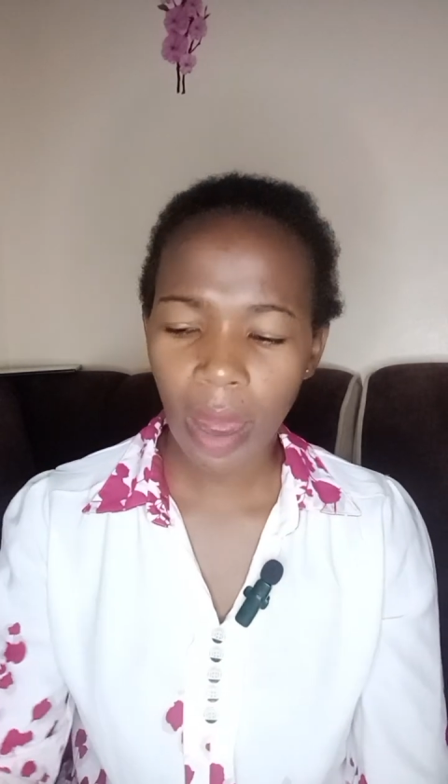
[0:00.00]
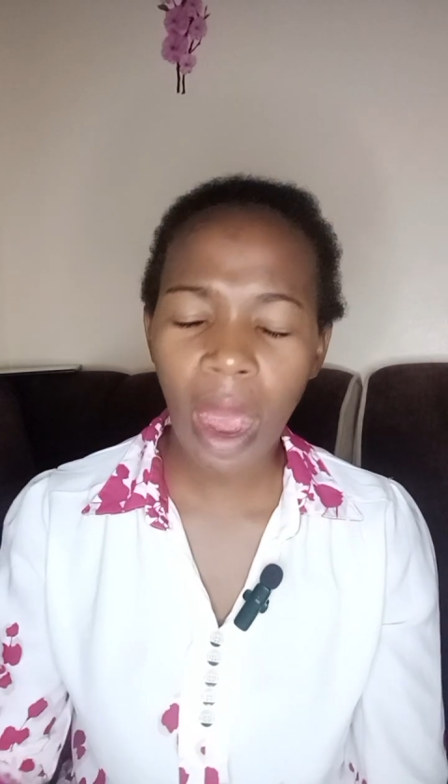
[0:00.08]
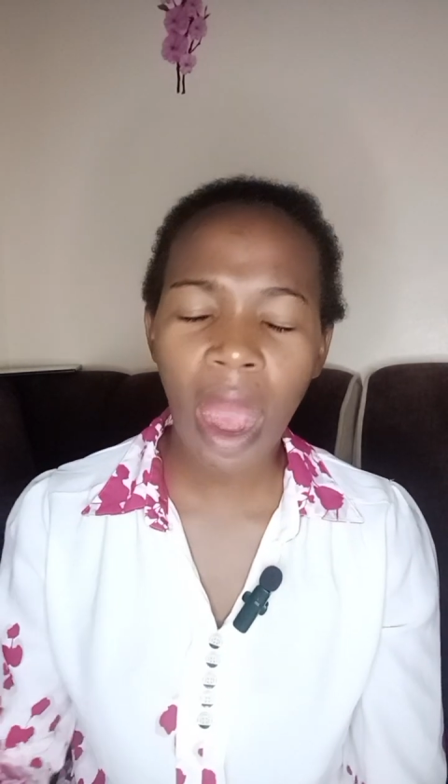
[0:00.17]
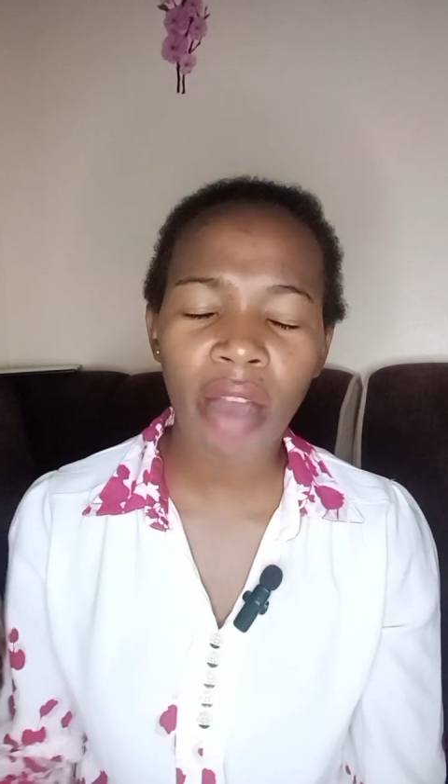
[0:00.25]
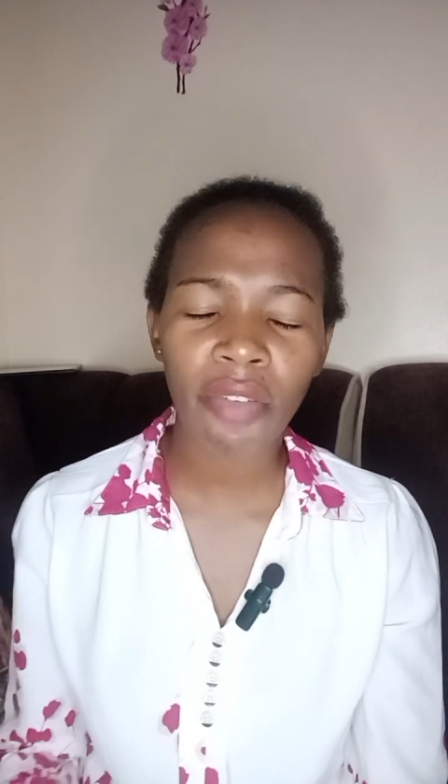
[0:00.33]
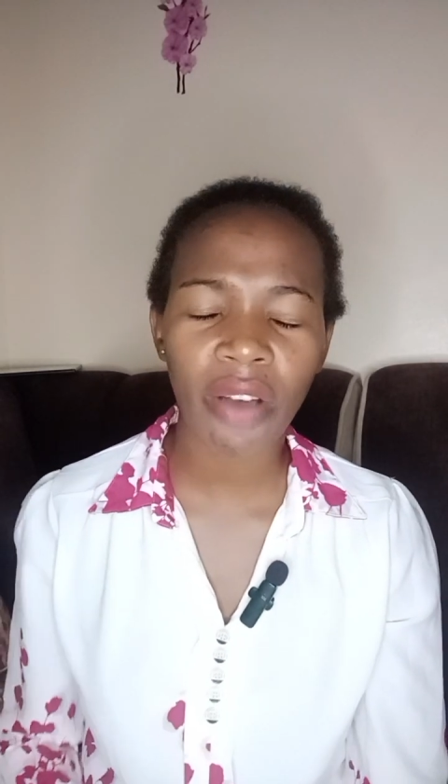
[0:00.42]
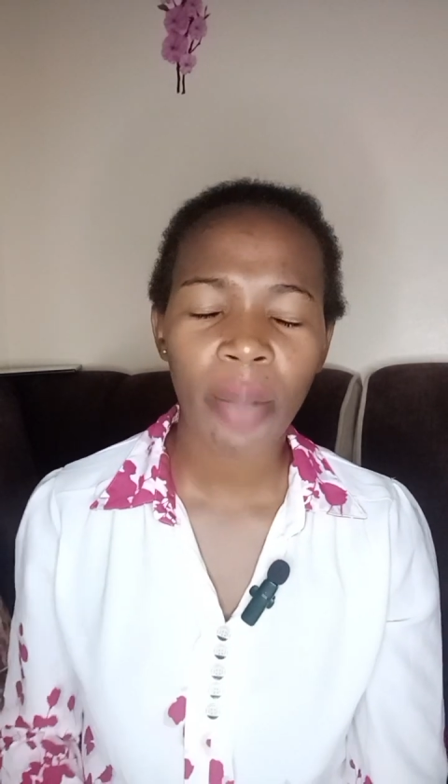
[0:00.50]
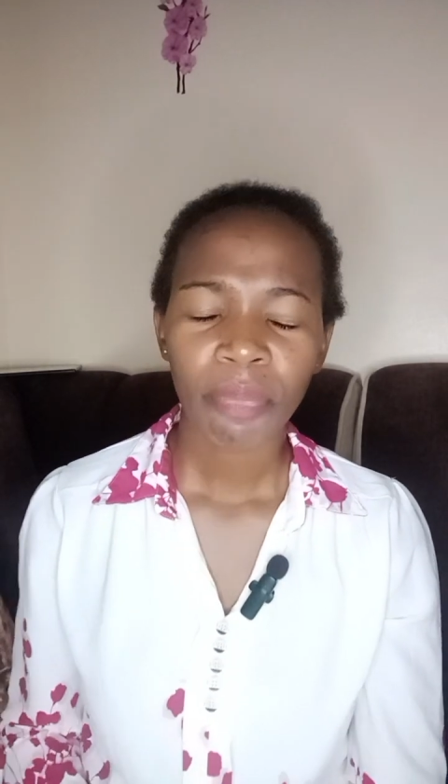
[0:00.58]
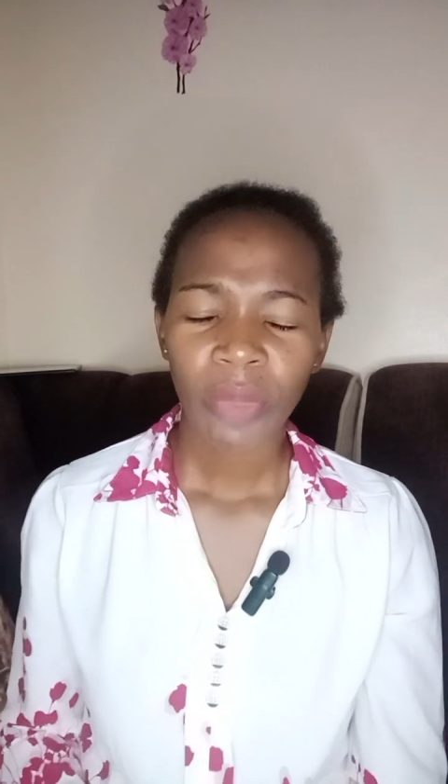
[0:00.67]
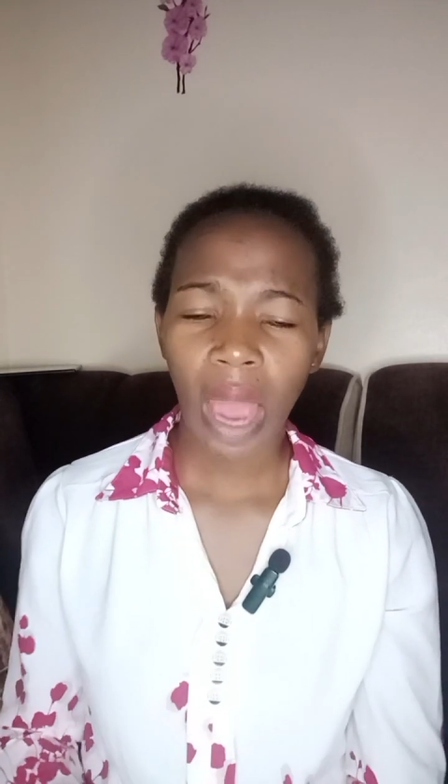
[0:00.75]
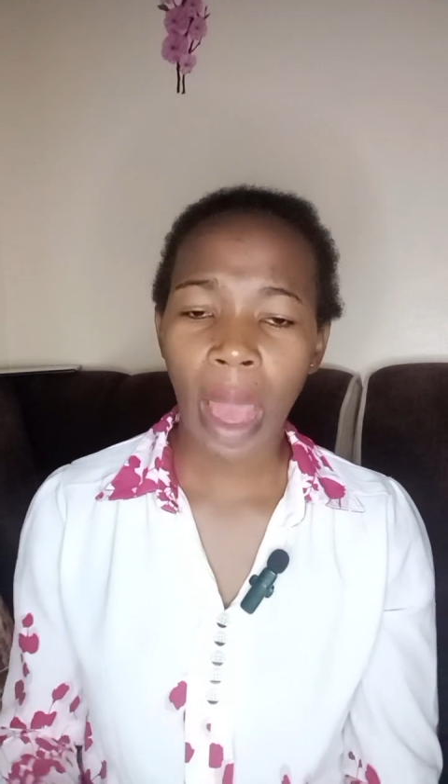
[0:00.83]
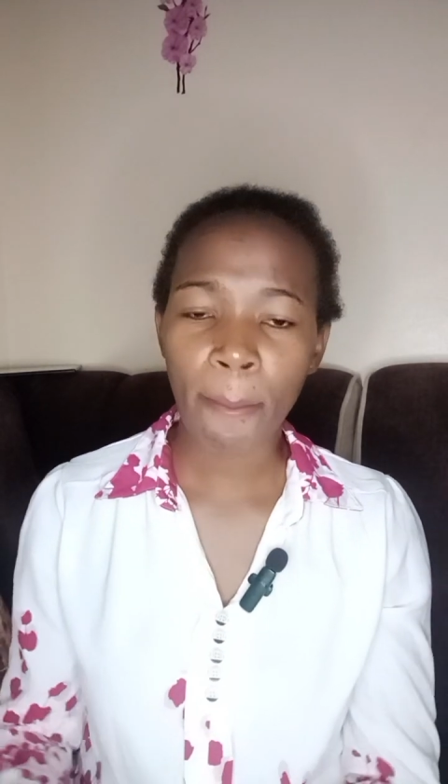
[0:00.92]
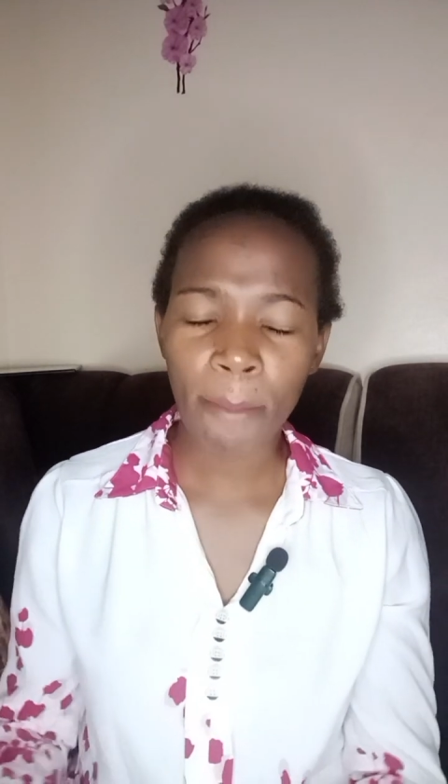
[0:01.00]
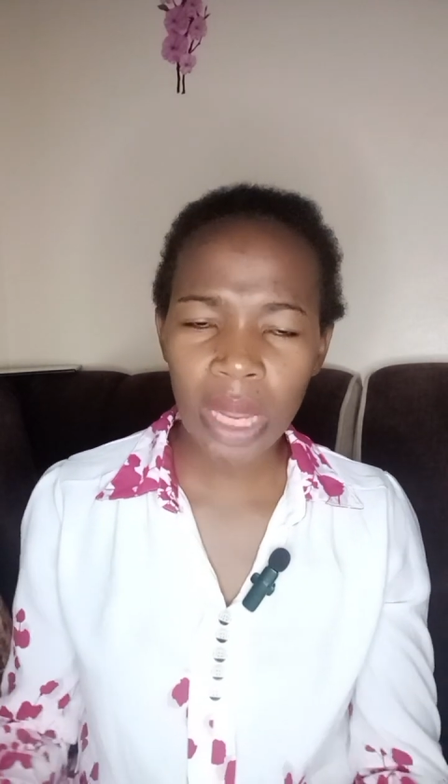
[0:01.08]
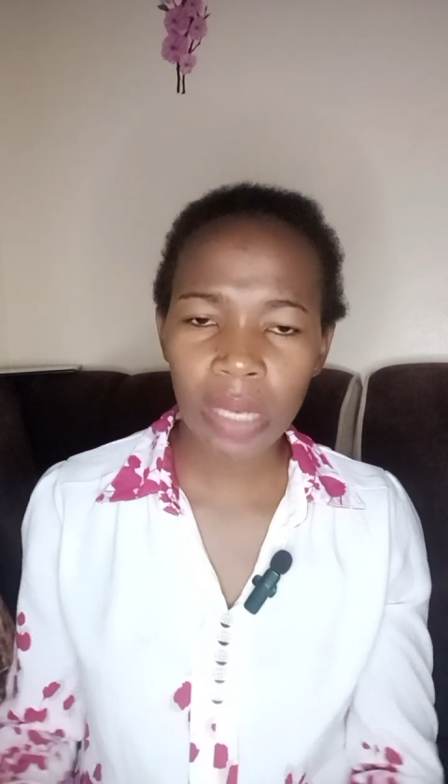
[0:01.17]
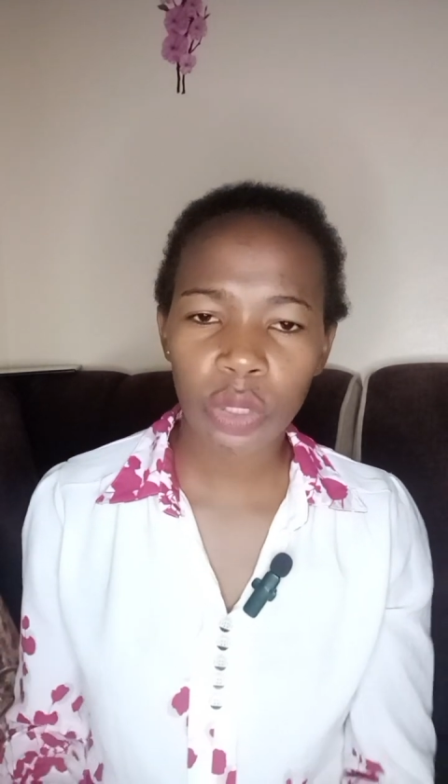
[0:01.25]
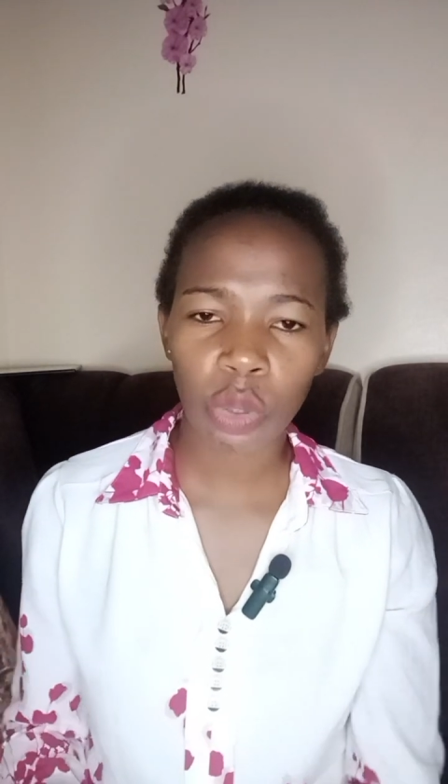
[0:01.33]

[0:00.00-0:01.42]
have a meal